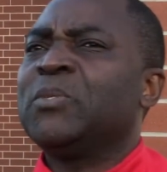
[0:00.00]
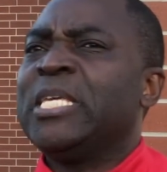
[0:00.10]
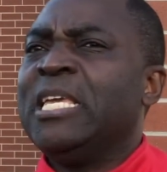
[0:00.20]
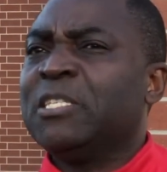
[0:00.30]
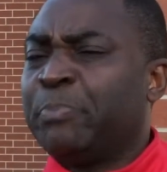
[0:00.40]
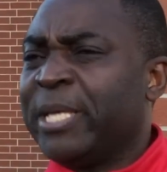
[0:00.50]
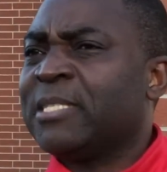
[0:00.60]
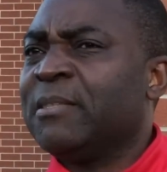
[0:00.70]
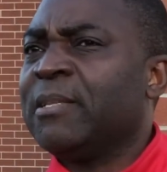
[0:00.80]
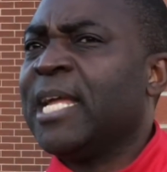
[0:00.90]
He is
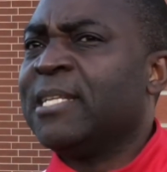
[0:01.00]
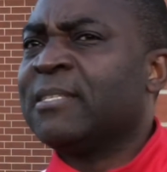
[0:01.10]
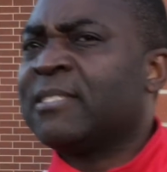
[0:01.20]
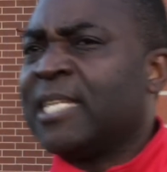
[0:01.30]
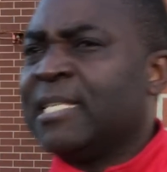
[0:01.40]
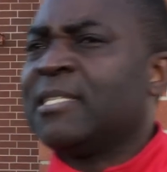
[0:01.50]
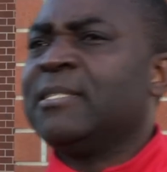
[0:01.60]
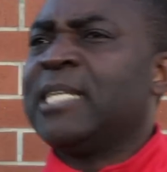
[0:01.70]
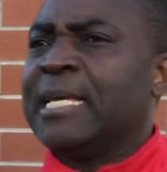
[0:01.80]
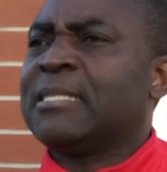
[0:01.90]
based in the United States,
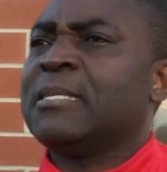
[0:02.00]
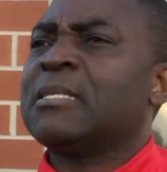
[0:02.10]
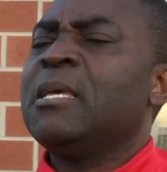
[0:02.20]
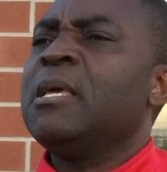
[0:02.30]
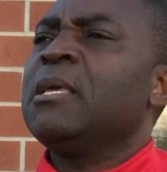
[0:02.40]
in Texas.